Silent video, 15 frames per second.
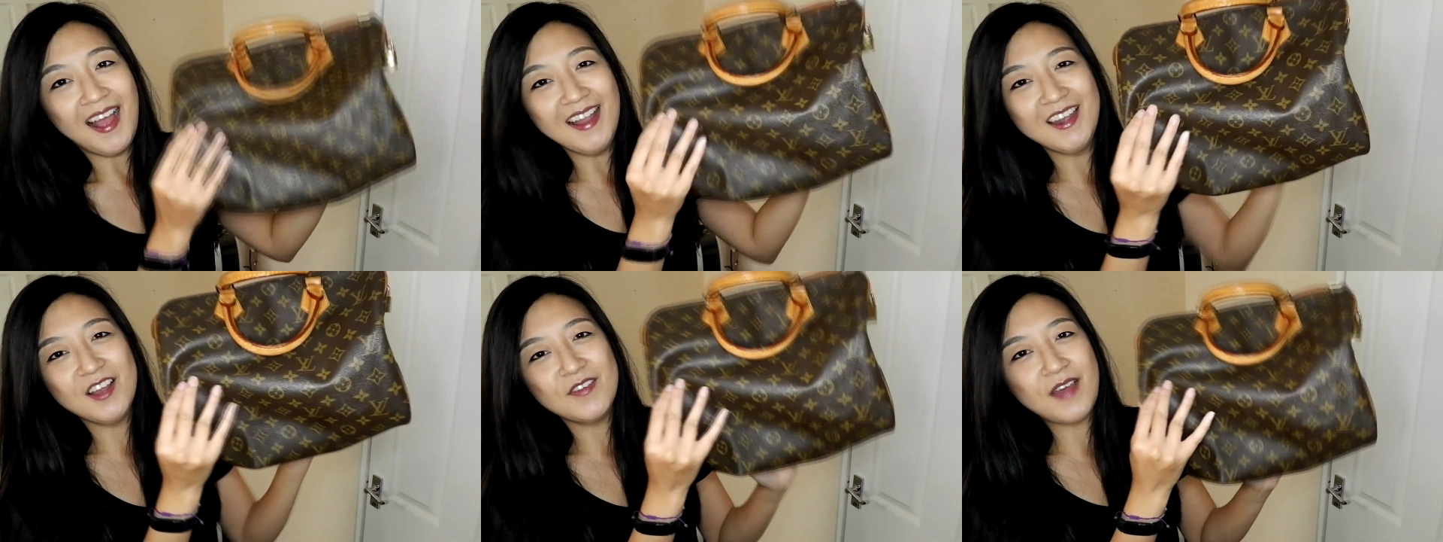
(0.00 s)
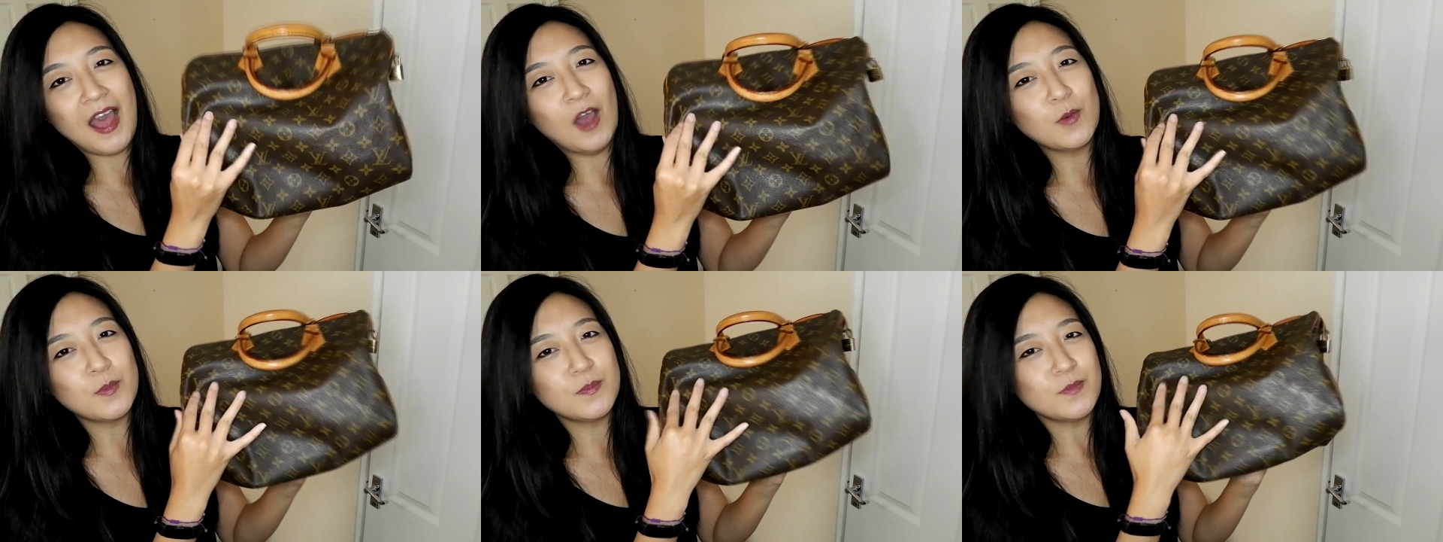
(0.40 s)
I love
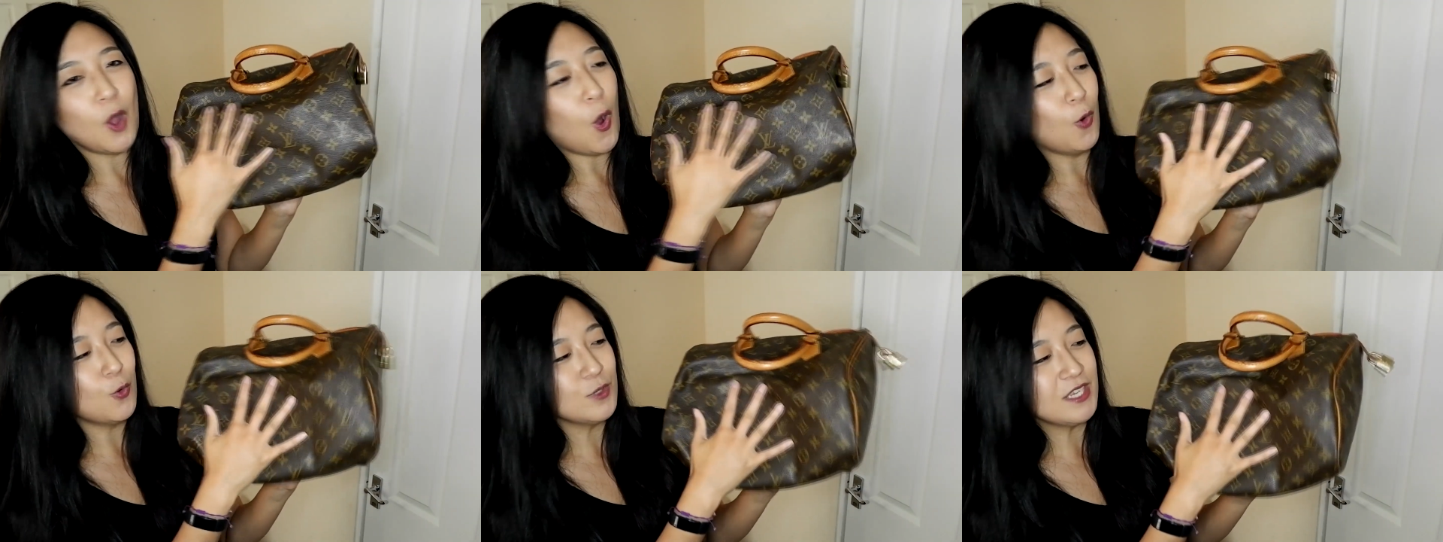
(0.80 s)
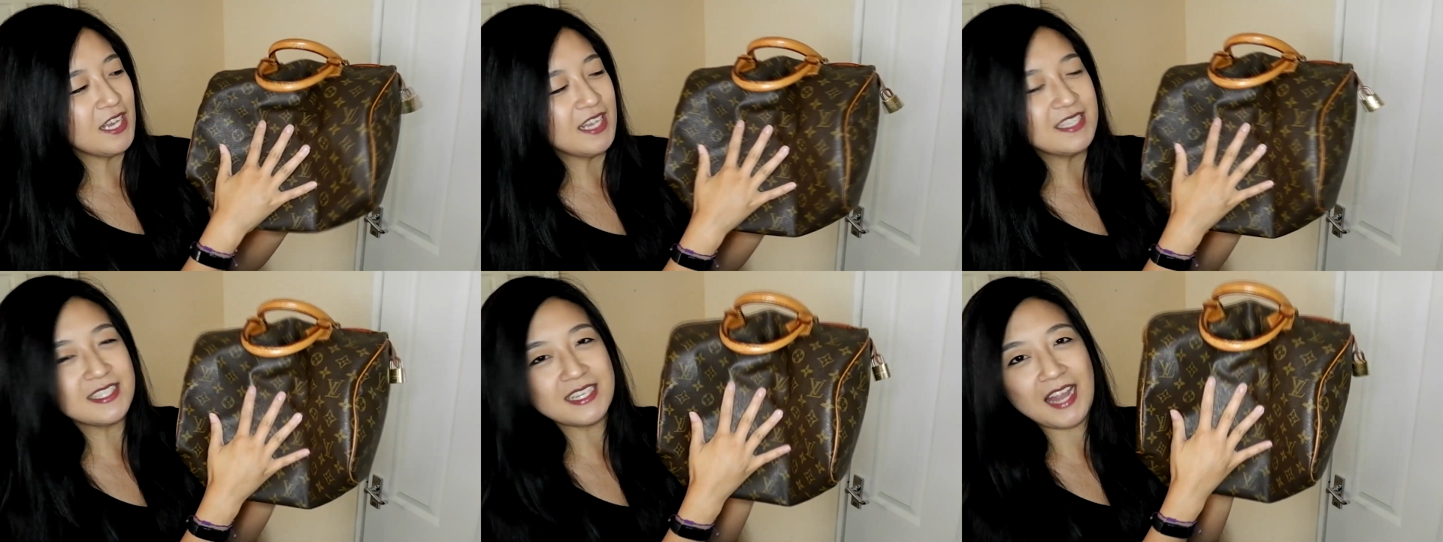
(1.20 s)
how old it
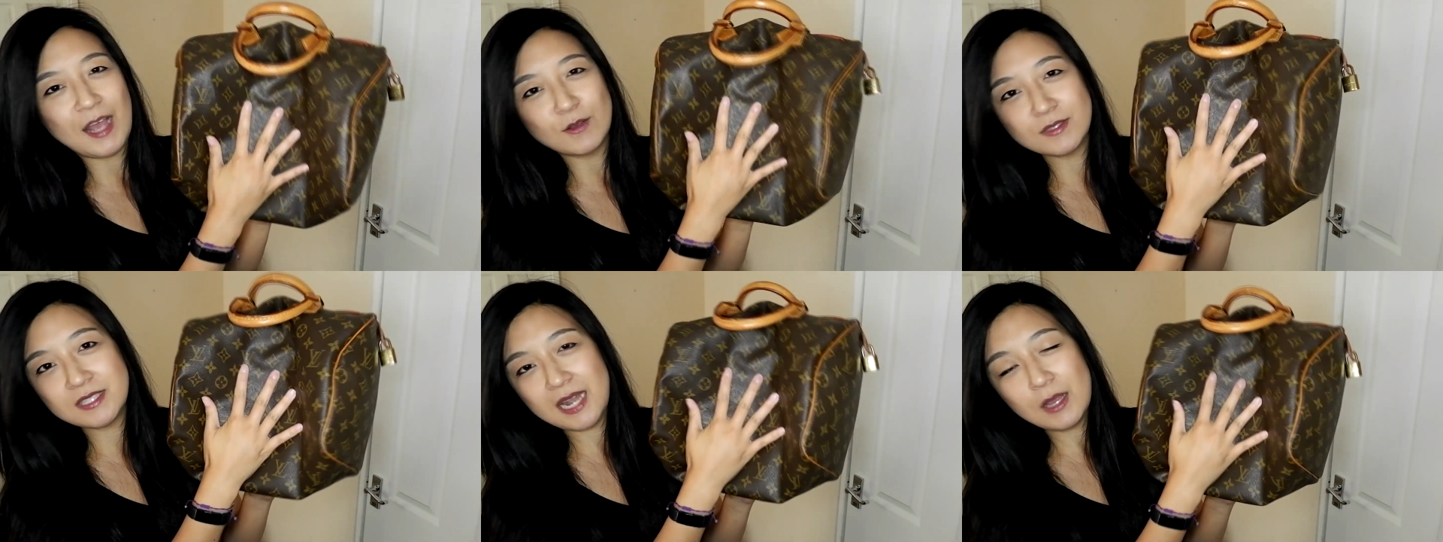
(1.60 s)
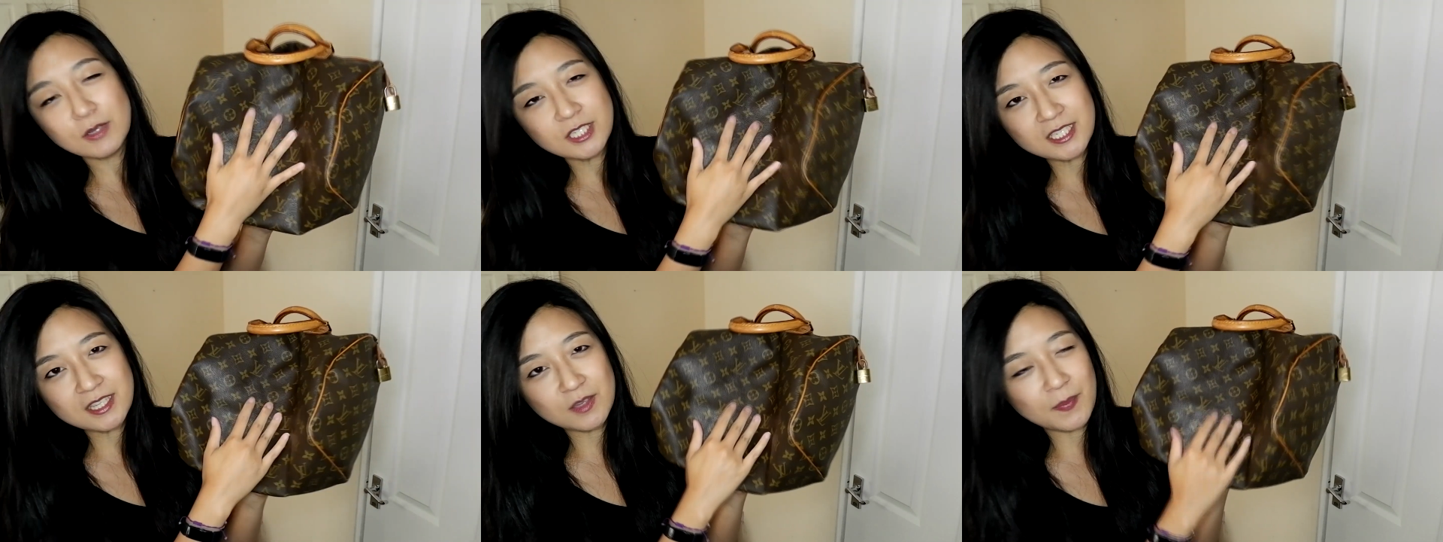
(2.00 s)
is and how
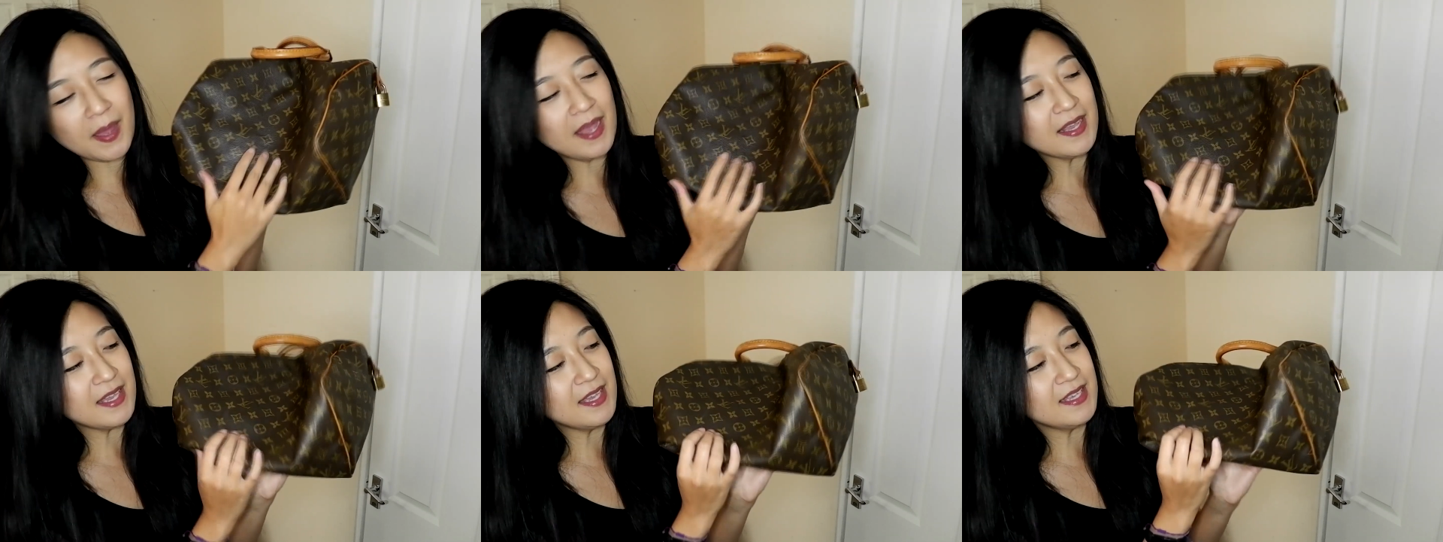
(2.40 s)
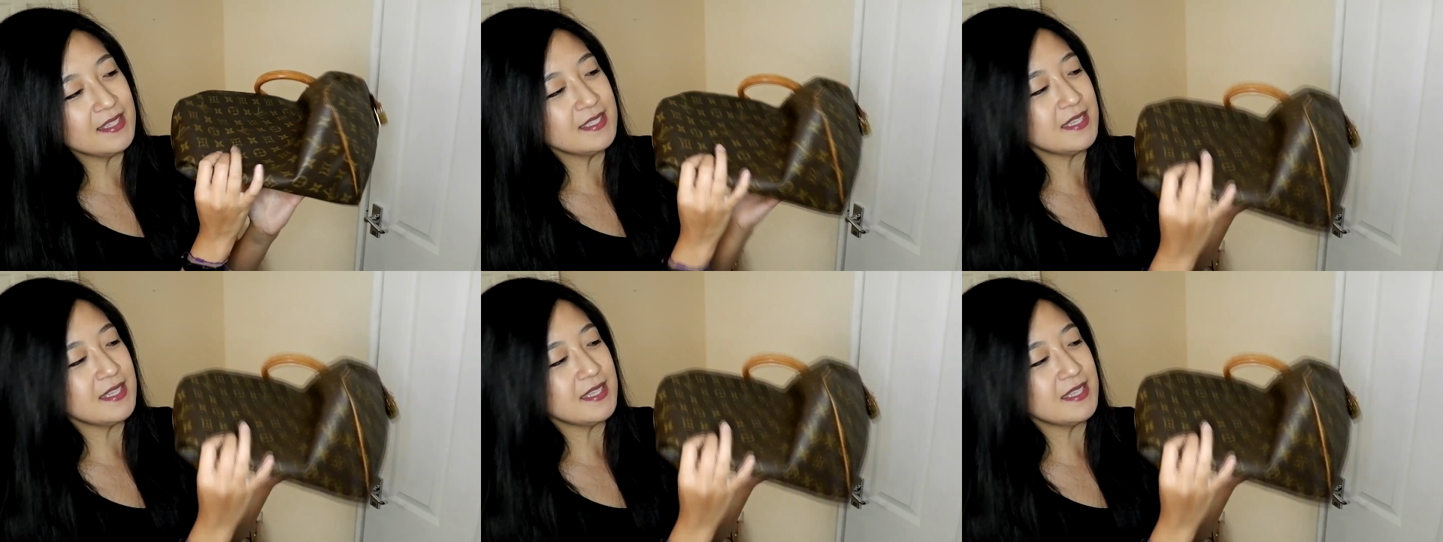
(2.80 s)
slouchy the bag is,